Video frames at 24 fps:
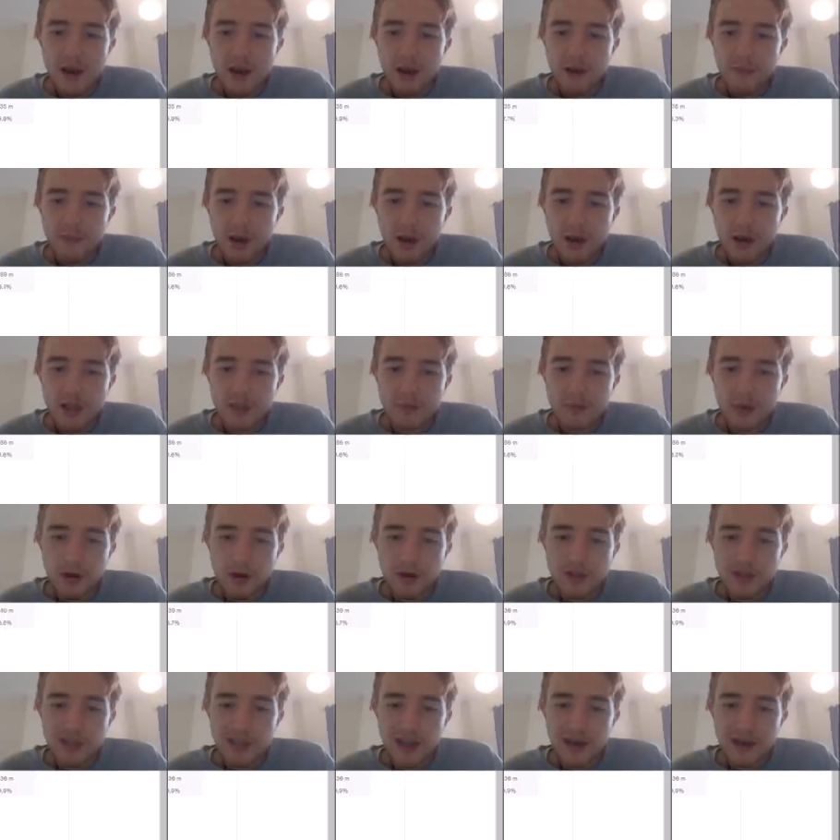Um, the last
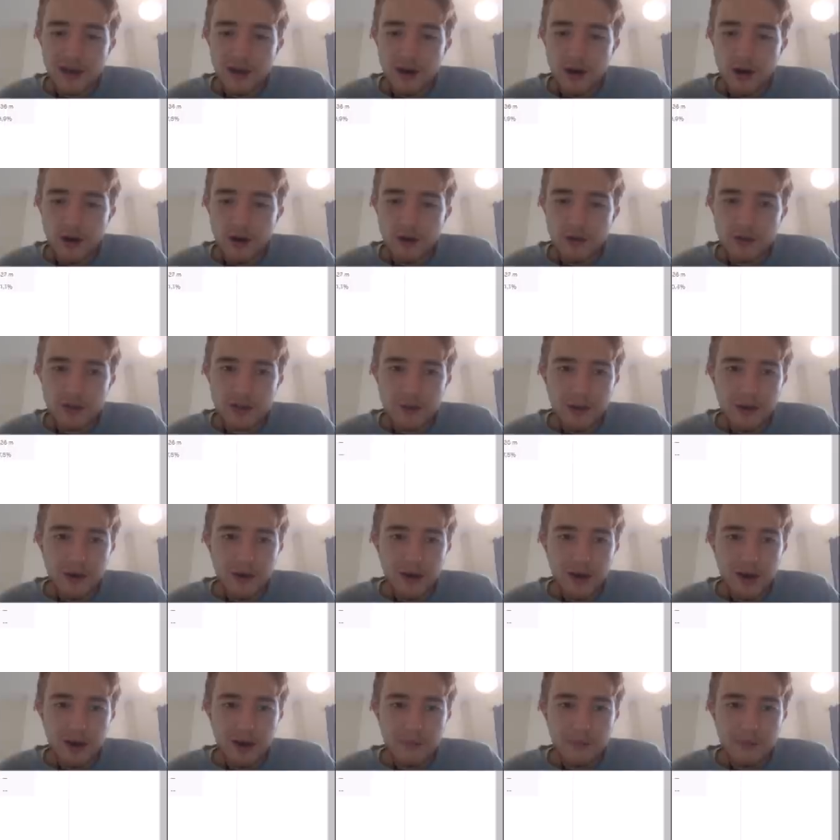part is slightly harder. It's
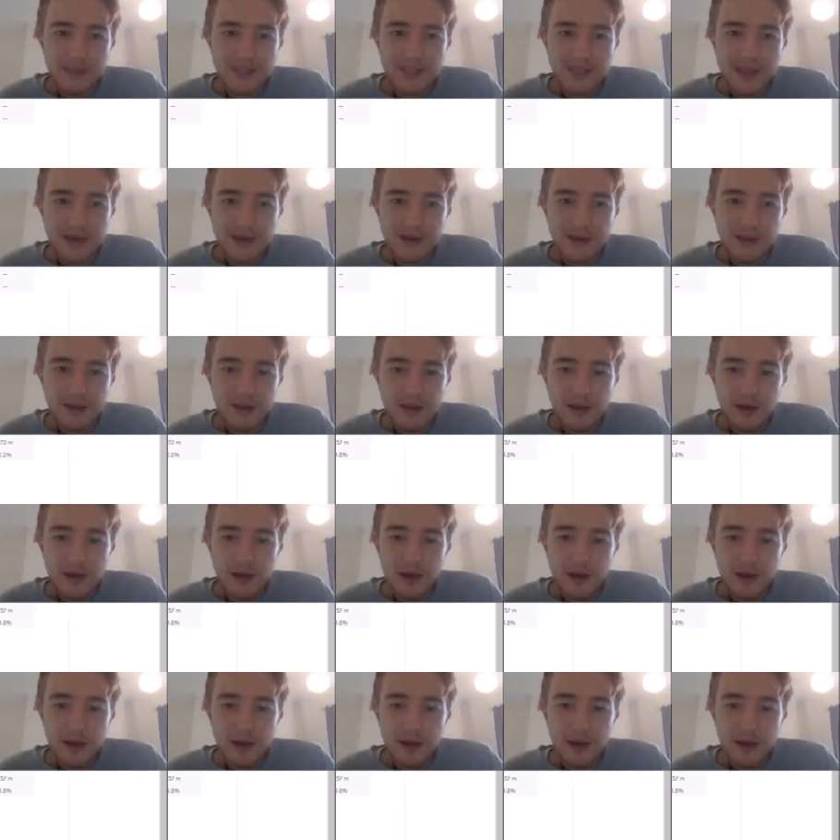about nine percent,